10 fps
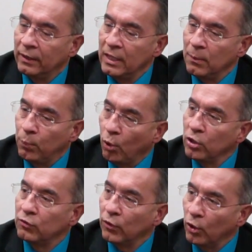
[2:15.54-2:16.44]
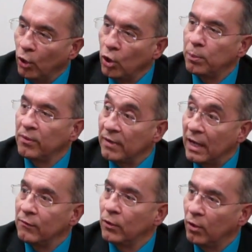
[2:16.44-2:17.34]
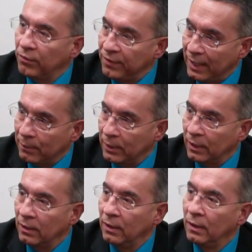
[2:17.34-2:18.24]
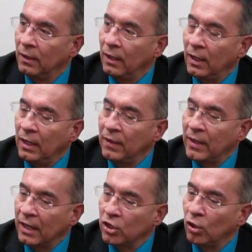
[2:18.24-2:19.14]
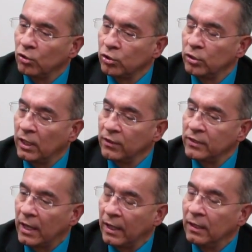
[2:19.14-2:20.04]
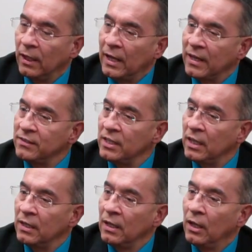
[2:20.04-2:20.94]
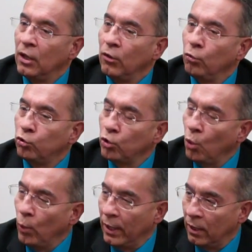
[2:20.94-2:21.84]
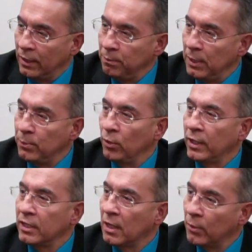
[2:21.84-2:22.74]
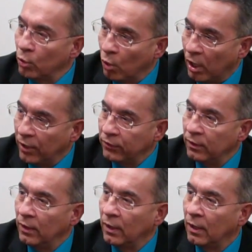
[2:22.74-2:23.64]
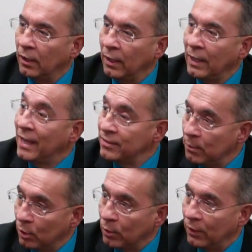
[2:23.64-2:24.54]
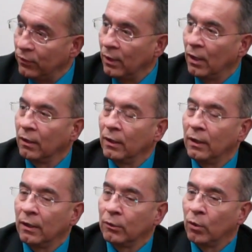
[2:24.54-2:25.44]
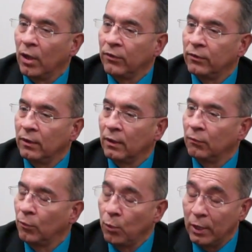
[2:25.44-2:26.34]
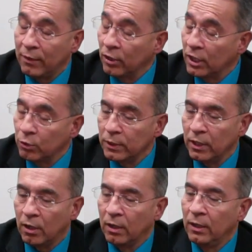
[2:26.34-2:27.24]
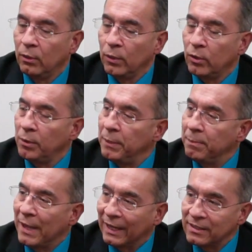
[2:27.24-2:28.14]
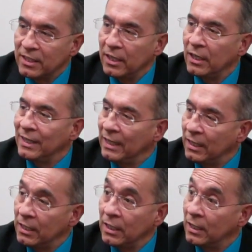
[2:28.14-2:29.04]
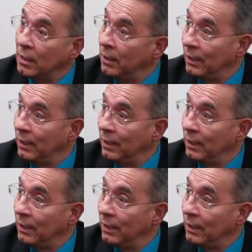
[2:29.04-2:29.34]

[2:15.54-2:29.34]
The importance for her to provide for her family. And that culture does that. And I see it so well in people that come across as immigrants, across from whatever country they are, whether it be Pakistani, Indian,